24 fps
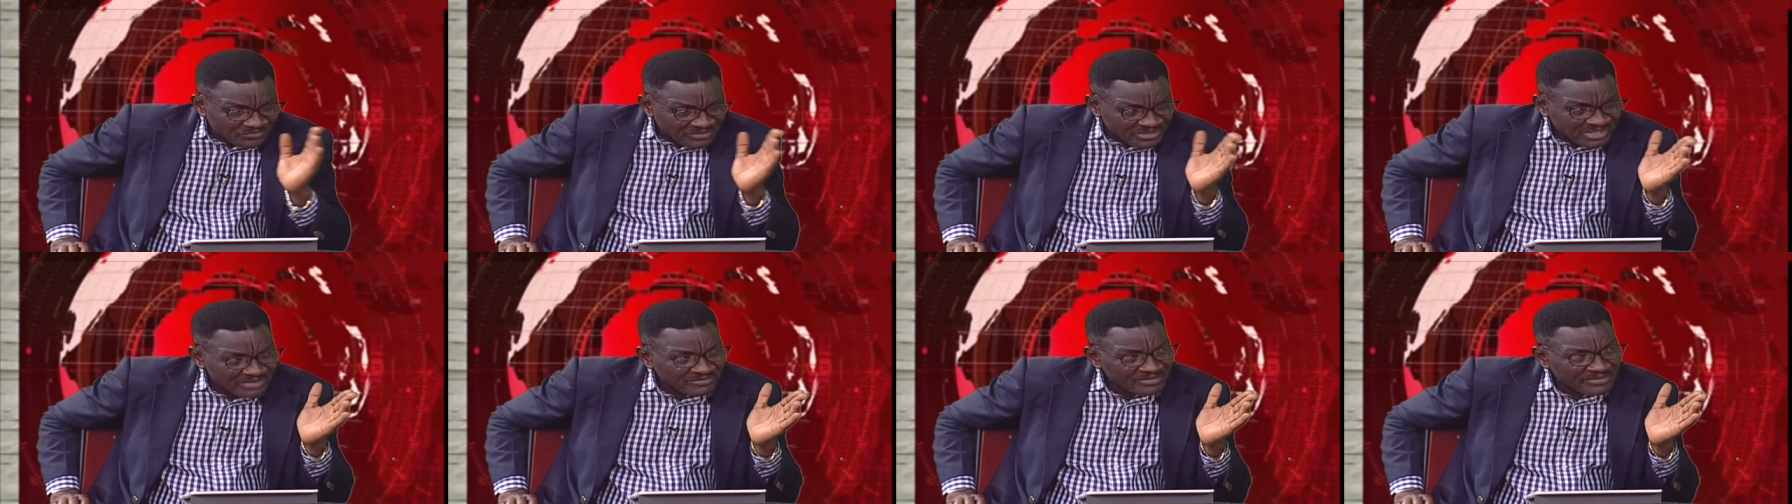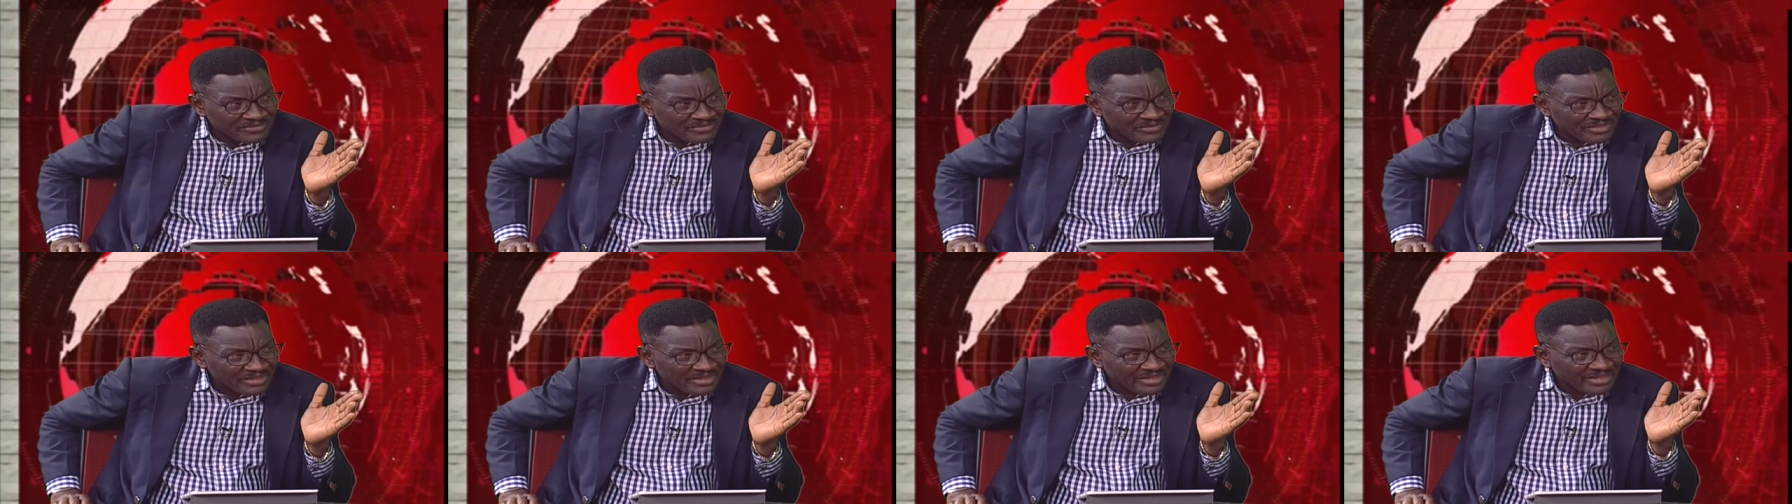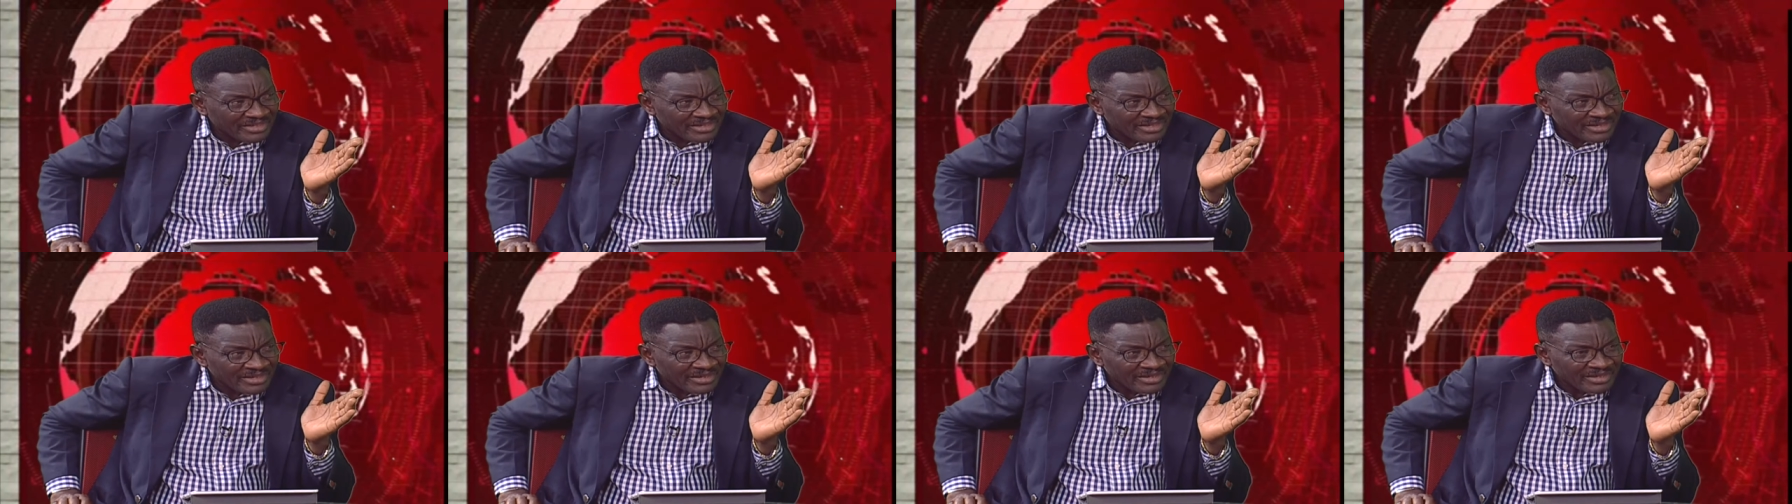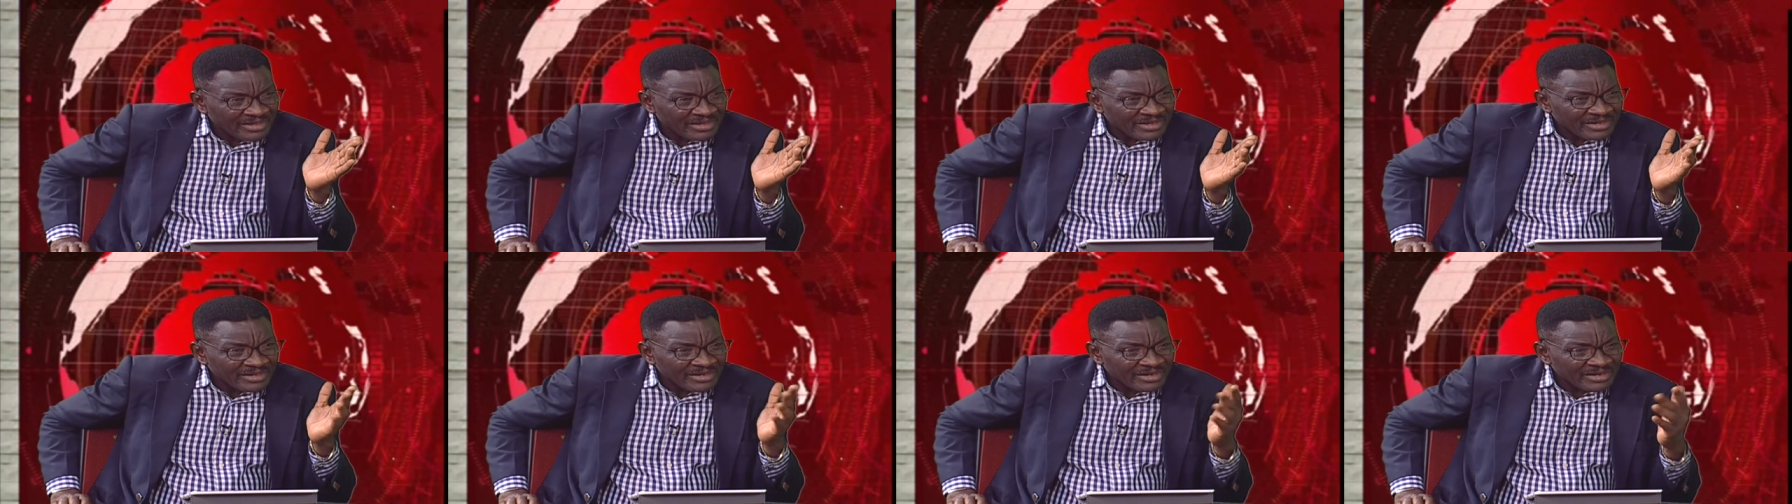given the
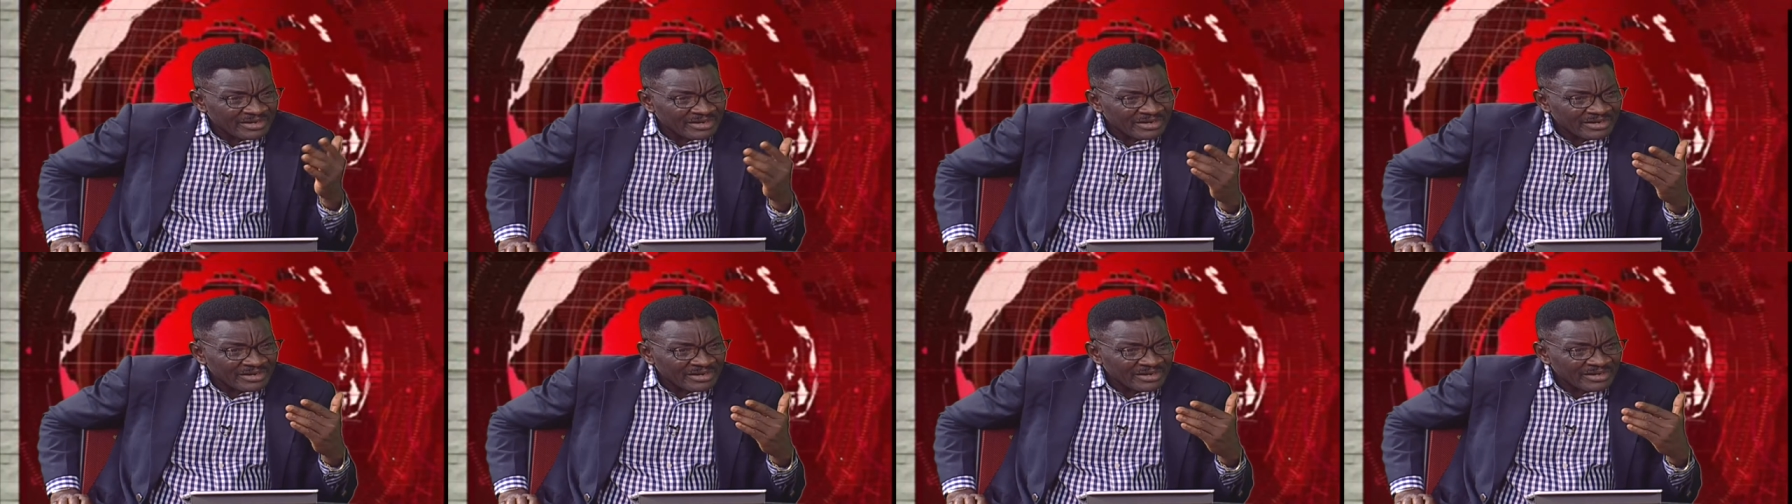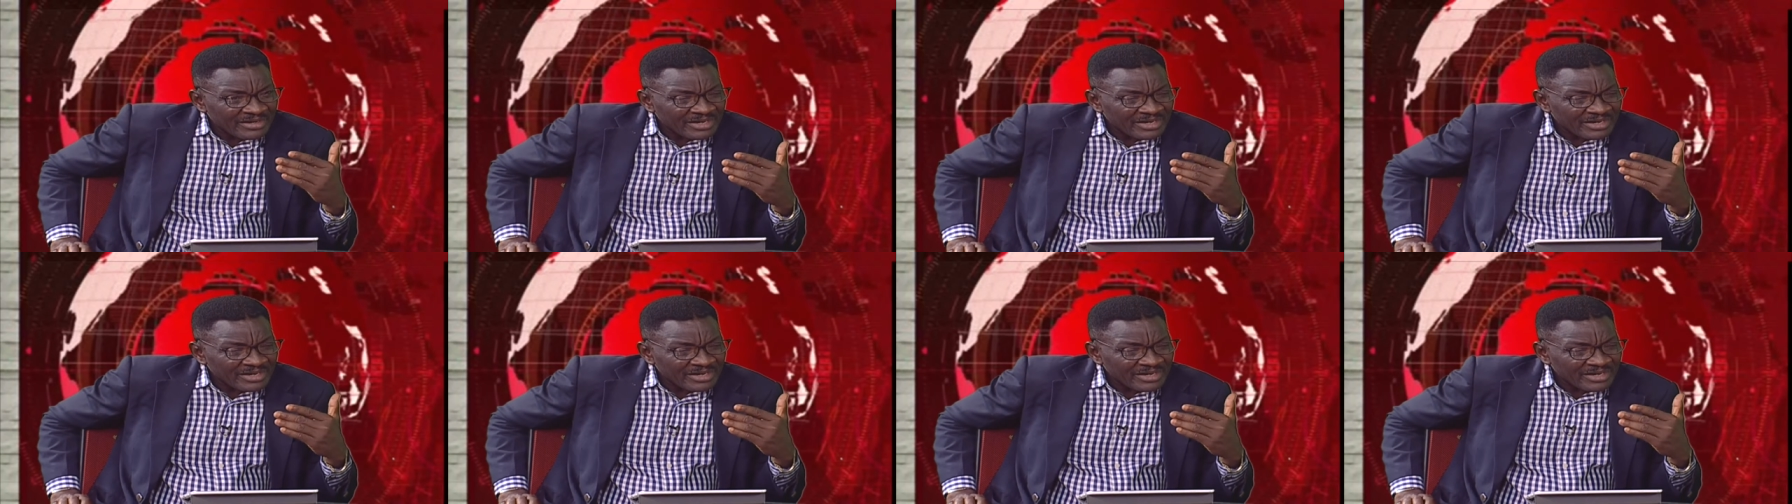uh,